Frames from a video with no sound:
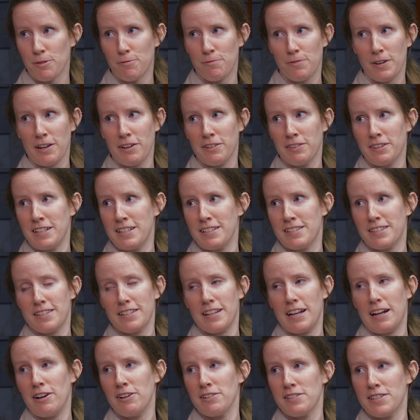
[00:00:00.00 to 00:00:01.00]
We found
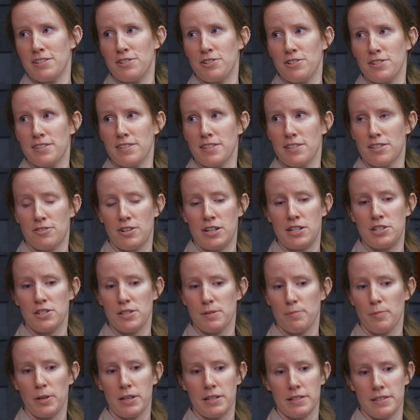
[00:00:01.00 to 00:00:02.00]
these owls in just the
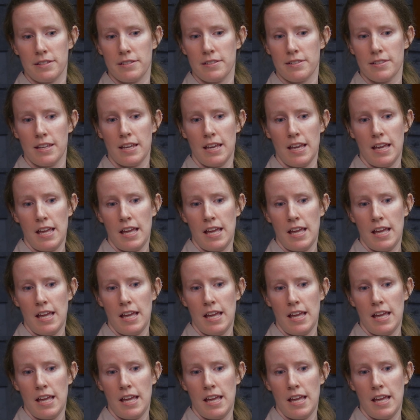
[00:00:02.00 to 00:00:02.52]
strangest places.